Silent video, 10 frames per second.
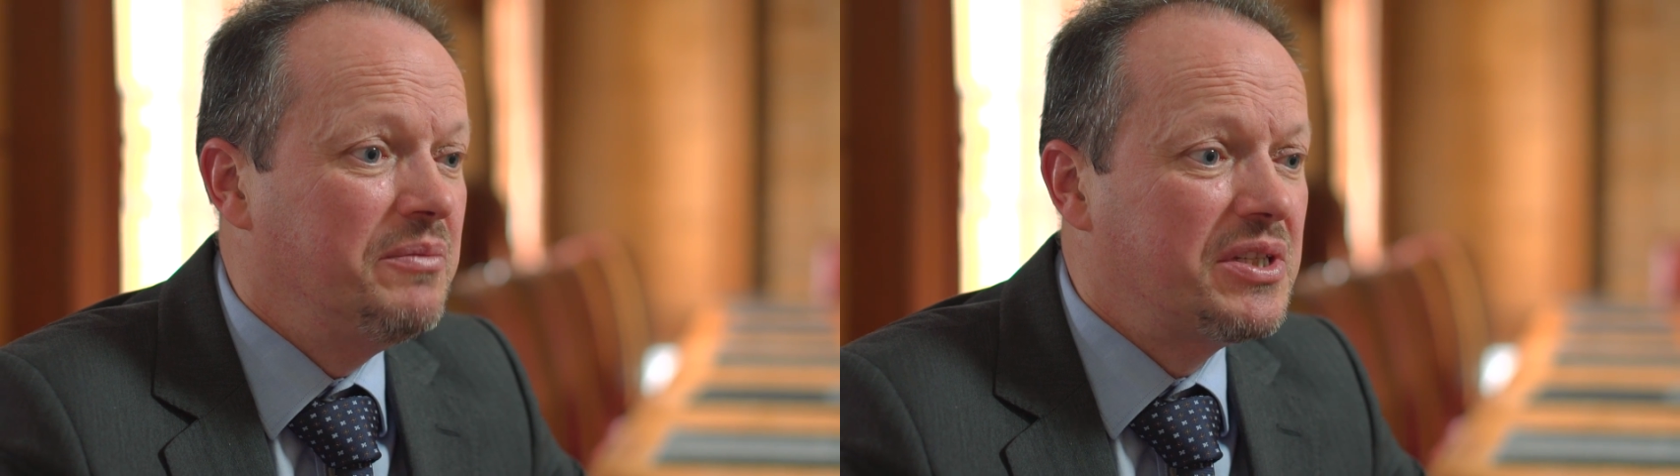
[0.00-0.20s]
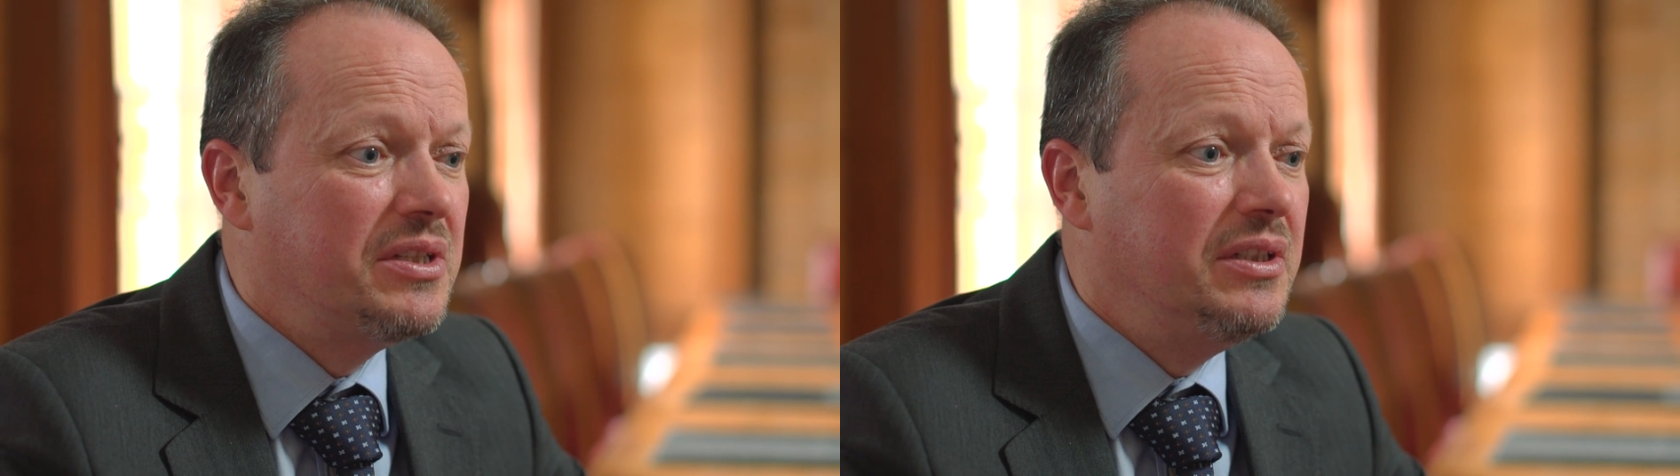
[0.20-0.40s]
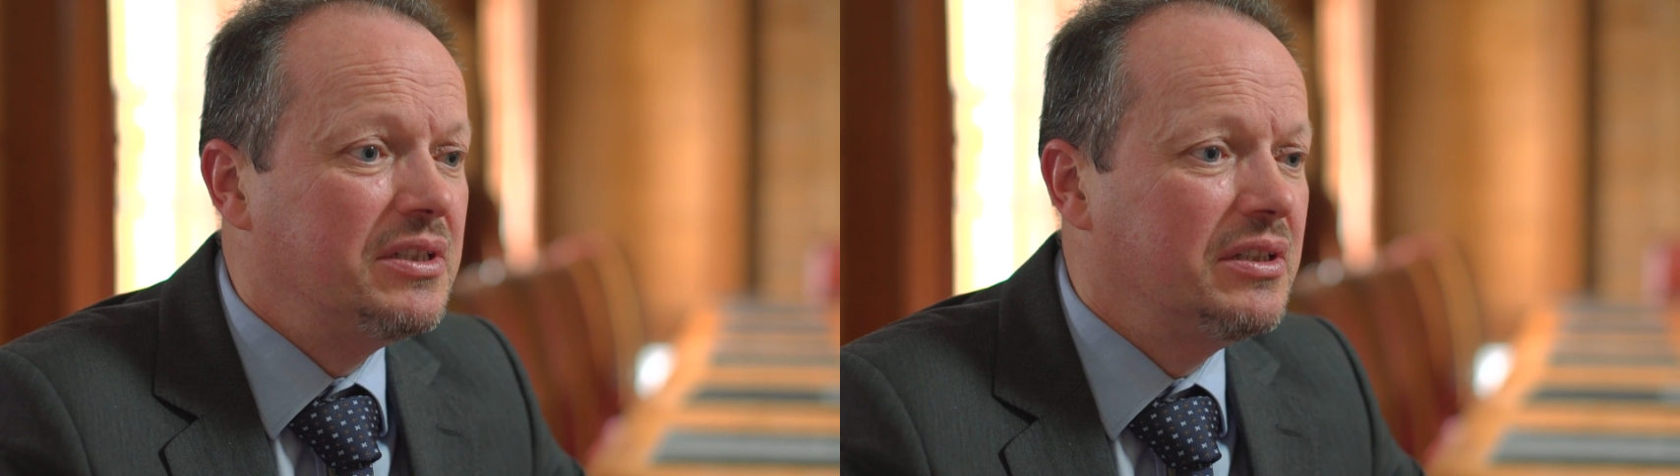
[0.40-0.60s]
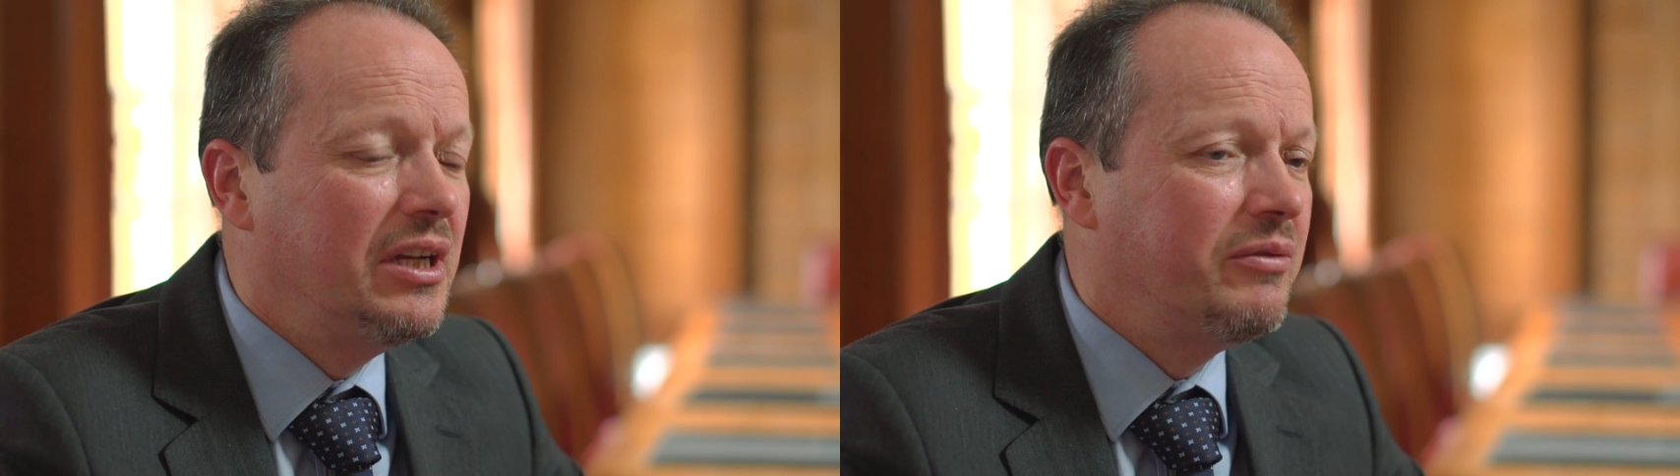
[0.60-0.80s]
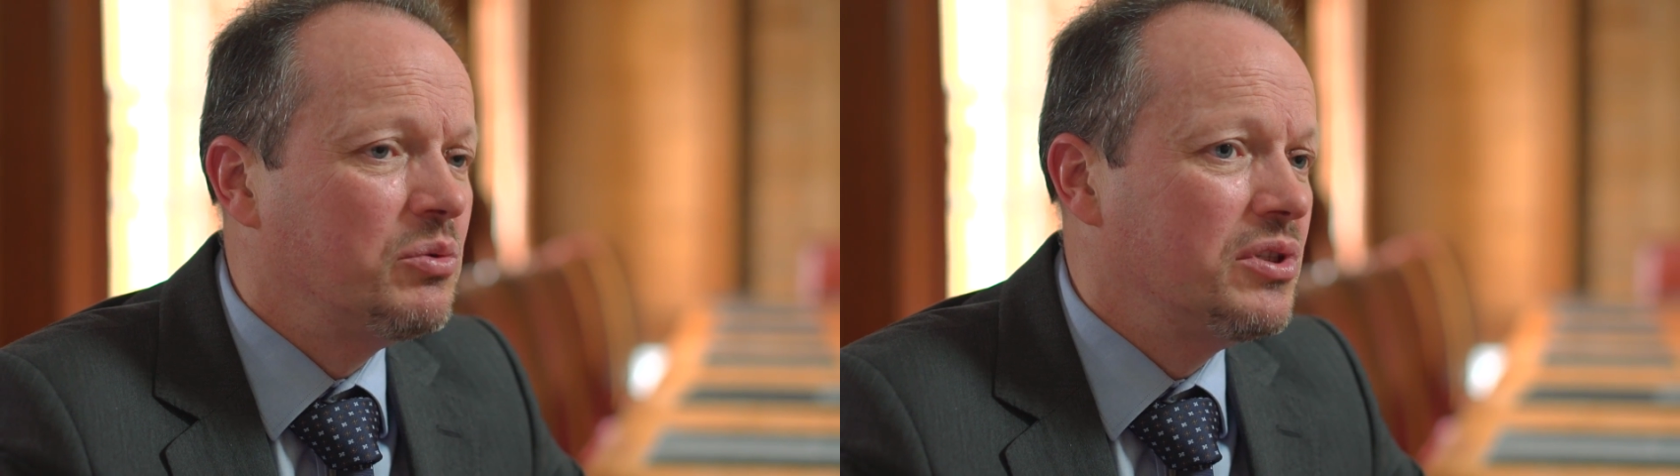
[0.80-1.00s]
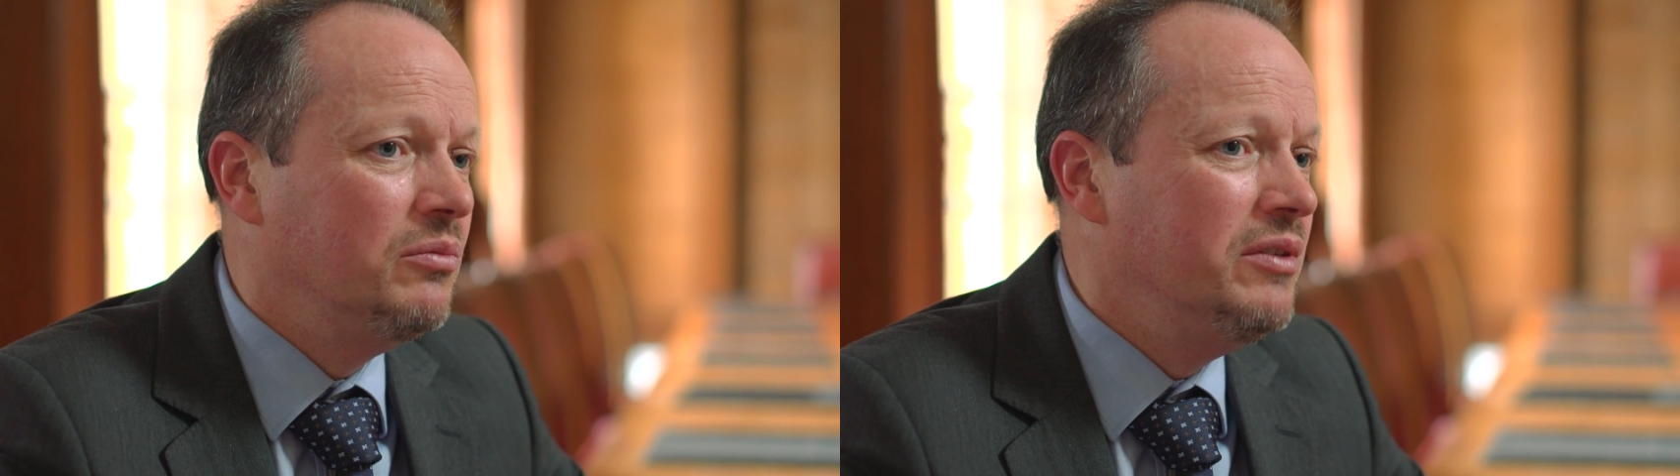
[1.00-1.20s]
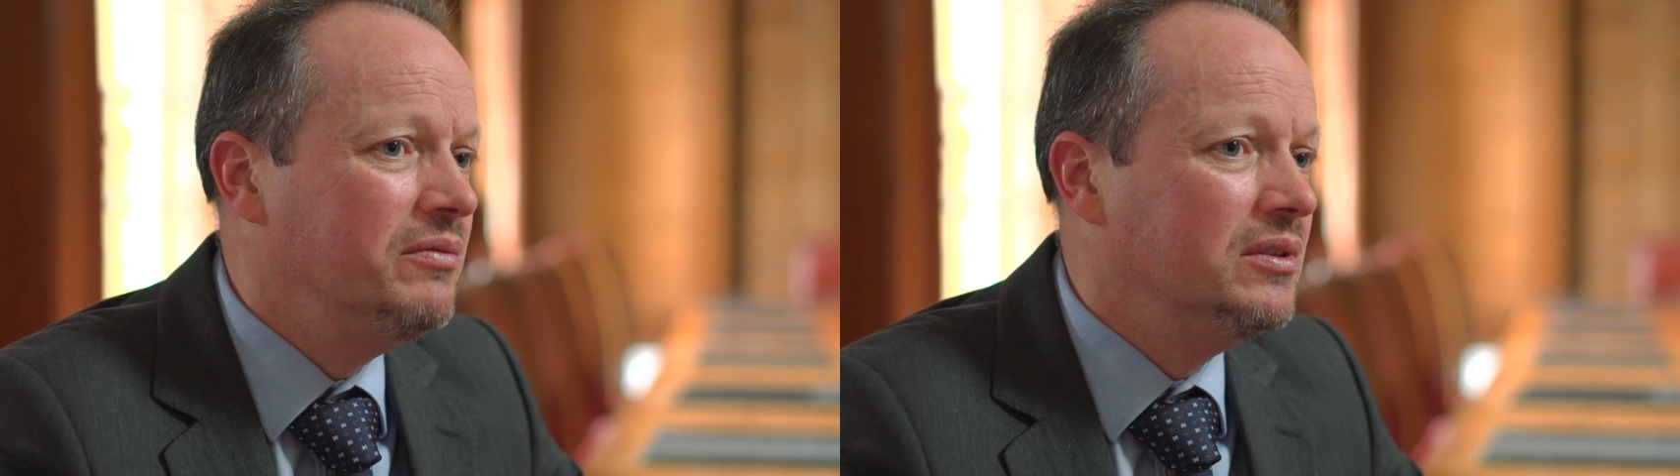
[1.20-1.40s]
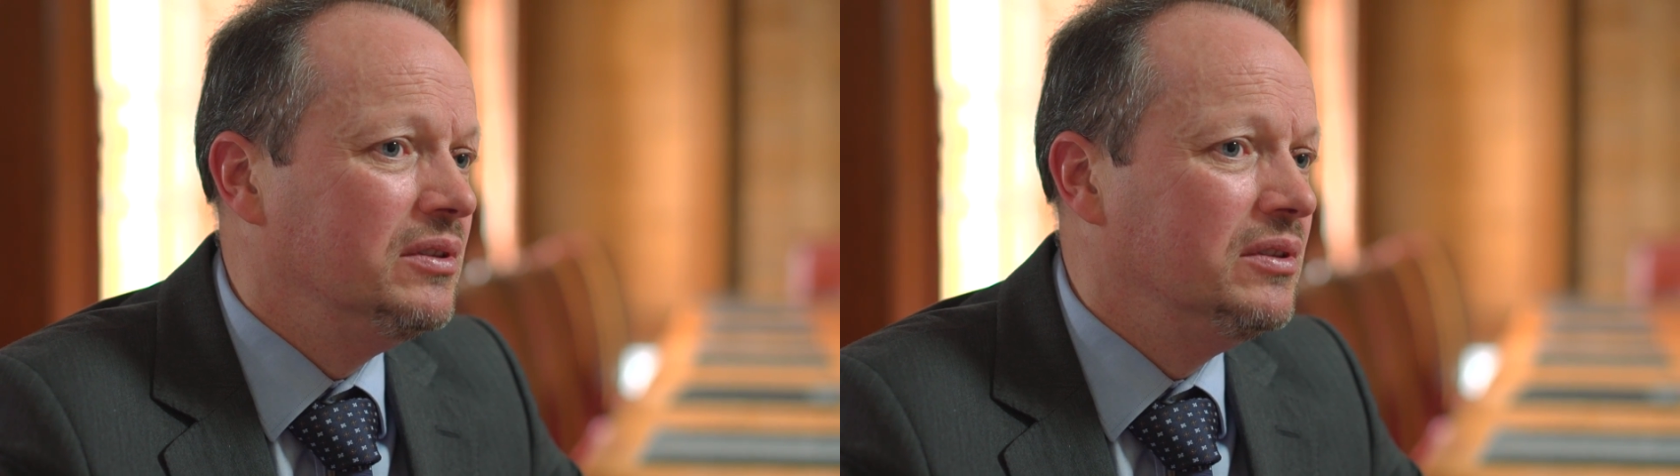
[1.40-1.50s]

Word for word: Certainly to the levels that we've